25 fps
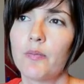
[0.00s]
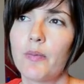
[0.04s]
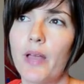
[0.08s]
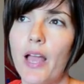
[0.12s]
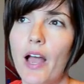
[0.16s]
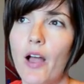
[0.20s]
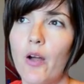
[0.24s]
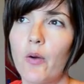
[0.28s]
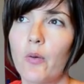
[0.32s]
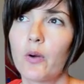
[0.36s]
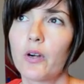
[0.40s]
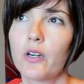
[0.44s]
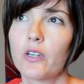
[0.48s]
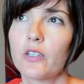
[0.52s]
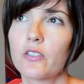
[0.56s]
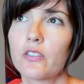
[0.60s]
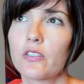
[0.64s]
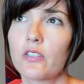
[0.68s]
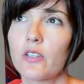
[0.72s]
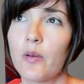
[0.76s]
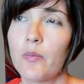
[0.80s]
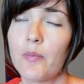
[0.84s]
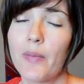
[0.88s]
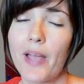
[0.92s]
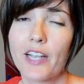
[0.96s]
hours,
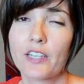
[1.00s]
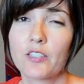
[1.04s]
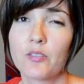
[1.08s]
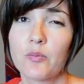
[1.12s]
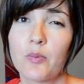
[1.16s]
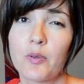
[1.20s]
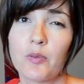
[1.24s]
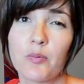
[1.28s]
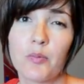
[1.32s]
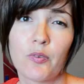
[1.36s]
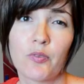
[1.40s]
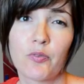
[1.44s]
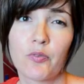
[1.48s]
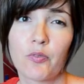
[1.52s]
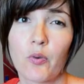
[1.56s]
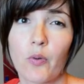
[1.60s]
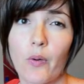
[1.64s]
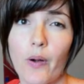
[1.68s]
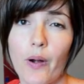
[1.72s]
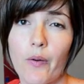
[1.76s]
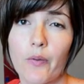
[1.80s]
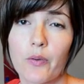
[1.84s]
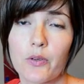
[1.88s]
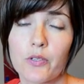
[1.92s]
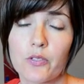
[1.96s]
a maximum of 4
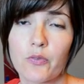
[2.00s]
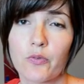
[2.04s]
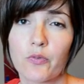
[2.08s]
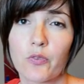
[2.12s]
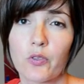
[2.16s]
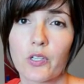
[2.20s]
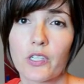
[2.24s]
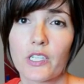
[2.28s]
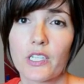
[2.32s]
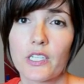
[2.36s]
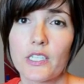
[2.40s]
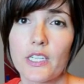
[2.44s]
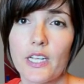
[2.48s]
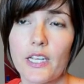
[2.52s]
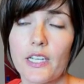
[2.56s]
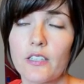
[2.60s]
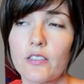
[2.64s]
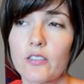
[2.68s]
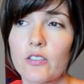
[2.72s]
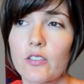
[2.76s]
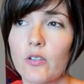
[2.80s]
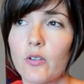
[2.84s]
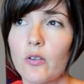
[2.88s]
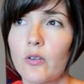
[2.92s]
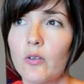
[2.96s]
hours of work a day.
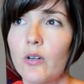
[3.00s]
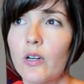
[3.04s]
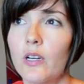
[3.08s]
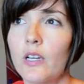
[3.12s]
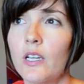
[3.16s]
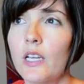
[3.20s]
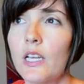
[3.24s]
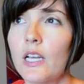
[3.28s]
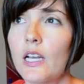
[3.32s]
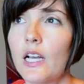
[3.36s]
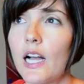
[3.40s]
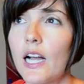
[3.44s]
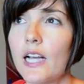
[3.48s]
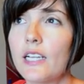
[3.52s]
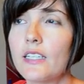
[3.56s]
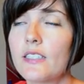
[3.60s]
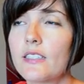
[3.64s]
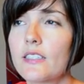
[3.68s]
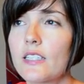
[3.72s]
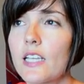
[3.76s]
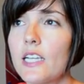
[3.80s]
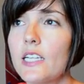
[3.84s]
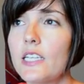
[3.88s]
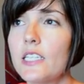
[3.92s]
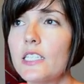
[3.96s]
So I
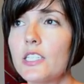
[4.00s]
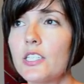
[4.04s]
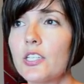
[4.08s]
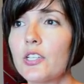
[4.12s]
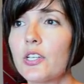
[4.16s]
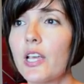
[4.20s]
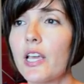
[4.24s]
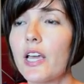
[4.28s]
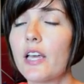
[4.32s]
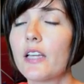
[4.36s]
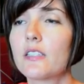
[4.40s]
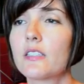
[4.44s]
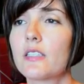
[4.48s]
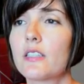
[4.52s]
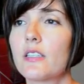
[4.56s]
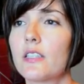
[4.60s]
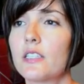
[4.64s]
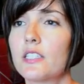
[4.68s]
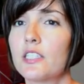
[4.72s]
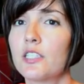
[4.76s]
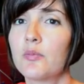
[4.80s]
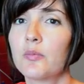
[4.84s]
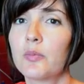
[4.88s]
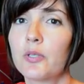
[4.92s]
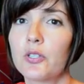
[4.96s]
decided to get the
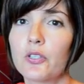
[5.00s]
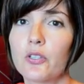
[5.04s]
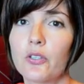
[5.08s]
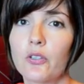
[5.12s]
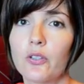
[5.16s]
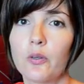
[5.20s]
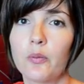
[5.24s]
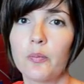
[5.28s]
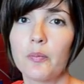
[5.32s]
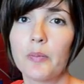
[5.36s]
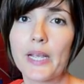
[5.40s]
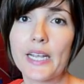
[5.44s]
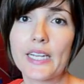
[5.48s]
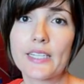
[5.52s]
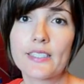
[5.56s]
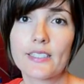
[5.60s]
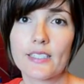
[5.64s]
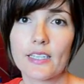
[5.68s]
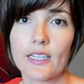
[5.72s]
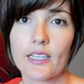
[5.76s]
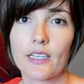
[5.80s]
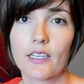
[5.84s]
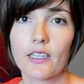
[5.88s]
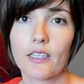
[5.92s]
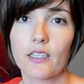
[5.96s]
Timberdoodle
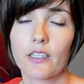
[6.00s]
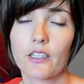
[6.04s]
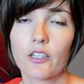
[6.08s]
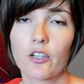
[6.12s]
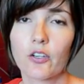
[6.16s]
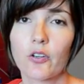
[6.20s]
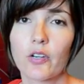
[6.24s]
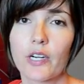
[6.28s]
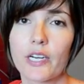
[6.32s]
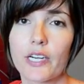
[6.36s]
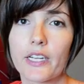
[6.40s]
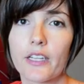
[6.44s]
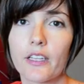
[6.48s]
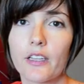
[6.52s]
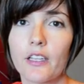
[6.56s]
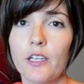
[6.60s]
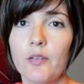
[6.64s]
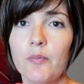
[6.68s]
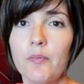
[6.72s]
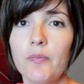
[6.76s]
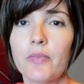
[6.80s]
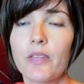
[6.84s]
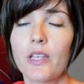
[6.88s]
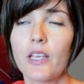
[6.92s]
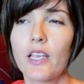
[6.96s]
basic
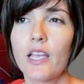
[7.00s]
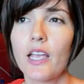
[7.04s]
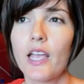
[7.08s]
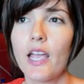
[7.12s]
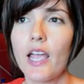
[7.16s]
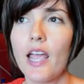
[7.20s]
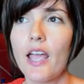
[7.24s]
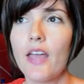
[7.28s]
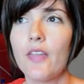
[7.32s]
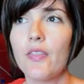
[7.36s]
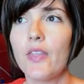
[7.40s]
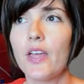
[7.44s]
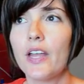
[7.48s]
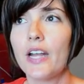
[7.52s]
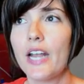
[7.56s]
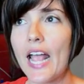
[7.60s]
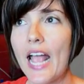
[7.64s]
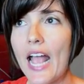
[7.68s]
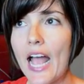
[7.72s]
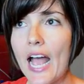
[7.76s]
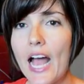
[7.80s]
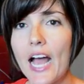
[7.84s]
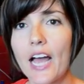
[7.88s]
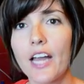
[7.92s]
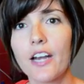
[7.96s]
curriculum and then
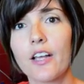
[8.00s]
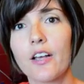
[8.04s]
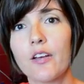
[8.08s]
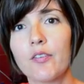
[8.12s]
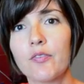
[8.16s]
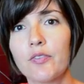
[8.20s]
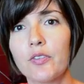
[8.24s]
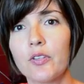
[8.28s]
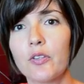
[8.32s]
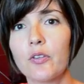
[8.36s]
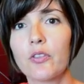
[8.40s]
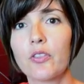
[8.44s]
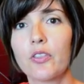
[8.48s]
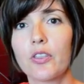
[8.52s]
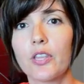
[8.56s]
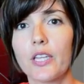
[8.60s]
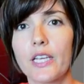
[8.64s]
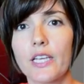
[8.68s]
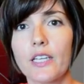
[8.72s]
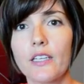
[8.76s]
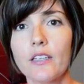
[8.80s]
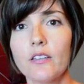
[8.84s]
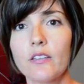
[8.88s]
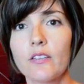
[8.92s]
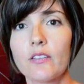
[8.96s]
add a few
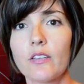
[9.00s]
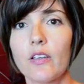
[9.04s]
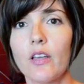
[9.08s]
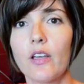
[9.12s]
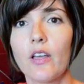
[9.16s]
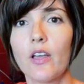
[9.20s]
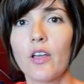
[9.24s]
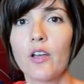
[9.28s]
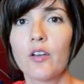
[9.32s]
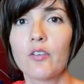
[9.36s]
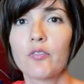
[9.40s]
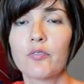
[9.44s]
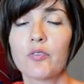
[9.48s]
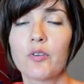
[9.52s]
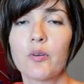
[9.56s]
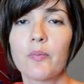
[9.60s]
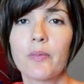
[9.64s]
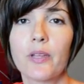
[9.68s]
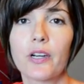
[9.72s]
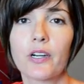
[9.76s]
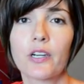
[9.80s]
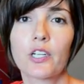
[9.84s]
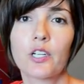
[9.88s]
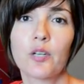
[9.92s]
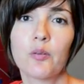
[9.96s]
things from
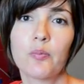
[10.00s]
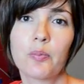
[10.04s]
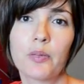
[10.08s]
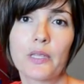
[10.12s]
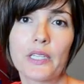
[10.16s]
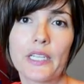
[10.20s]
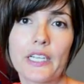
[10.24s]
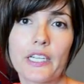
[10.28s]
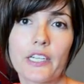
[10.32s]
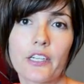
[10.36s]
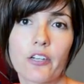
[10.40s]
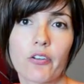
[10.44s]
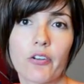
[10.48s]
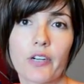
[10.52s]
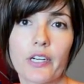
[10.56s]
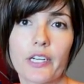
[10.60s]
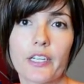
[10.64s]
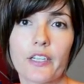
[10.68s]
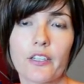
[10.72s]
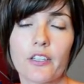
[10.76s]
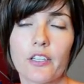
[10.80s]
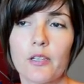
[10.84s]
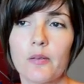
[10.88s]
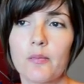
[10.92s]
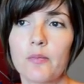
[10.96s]
their complete
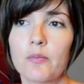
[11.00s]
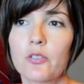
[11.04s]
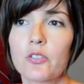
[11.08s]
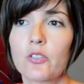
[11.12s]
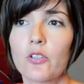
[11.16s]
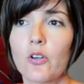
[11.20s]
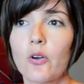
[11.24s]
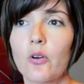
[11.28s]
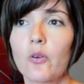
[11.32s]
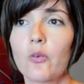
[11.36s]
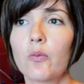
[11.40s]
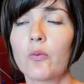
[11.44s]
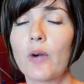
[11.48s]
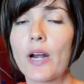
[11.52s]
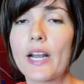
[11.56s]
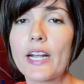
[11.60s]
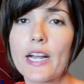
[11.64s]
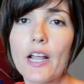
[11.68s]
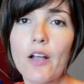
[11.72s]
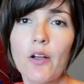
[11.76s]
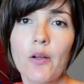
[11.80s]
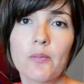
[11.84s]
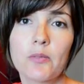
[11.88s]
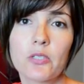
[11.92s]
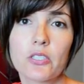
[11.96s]
curriculum. So right
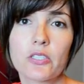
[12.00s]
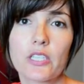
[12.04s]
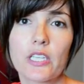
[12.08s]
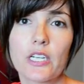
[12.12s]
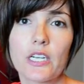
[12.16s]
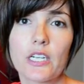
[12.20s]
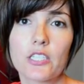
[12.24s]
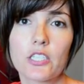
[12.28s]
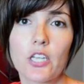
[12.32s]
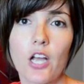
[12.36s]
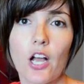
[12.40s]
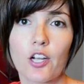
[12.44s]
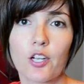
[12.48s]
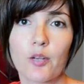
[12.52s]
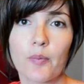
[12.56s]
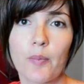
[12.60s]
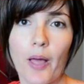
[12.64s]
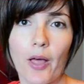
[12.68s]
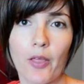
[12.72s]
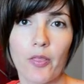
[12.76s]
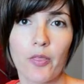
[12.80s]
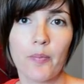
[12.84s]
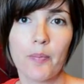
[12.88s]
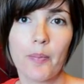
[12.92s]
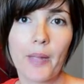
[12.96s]
now I'm just going to talk
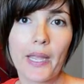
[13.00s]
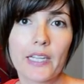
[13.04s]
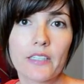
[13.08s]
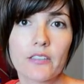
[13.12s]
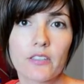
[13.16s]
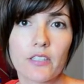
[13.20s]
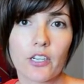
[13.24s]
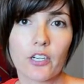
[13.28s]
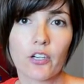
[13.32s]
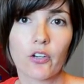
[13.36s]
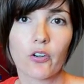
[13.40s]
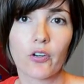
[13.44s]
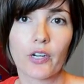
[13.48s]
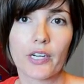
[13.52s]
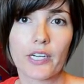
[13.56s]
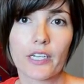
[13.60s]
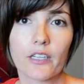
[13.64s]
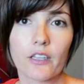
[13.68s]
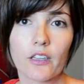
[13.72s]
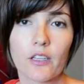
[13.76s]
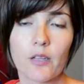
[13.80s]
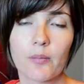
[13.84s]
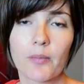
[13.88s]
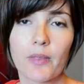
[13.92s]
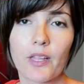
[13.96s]
about the basic
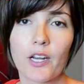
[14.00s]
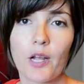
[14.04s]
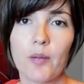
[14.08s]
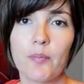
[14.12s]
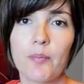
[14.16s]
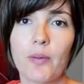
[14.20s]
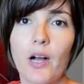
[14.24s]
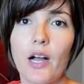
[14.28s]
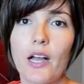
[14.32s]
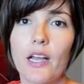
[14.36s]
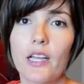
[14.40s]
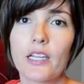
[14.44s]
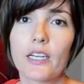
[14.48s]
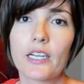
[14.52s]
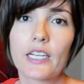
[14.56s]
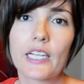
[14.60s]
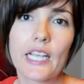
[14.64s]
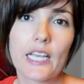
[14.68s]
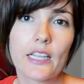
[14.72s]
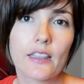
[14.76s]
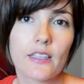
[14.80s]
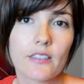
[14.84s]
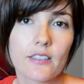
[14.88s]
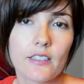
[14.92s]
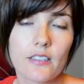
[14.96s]
curriculum that I bought. And
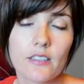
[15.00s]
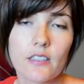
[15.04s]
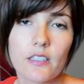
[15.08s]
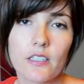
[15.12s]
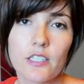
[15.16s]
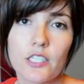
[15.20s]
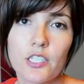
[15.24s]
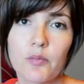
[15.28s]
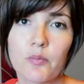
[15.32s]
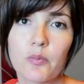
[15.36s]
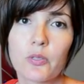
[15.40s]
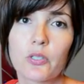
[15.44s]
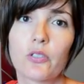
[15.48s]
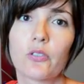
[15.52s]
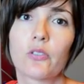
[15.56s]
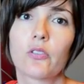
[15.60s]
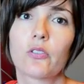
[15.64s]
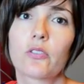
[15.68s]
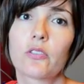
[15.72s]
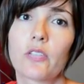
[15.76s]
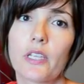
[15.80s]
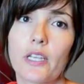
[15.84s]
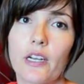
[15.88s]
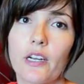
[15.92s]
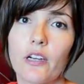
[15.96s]
again, this is the
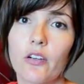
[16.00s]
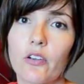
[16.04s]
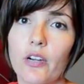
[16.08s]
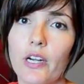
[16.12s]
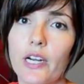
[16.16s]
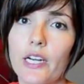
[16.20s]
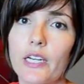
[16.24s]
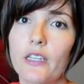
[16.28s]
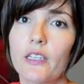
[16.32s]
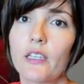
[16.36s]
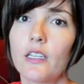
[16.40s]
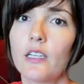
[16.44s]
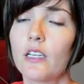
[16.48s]
Timberdoodle second grade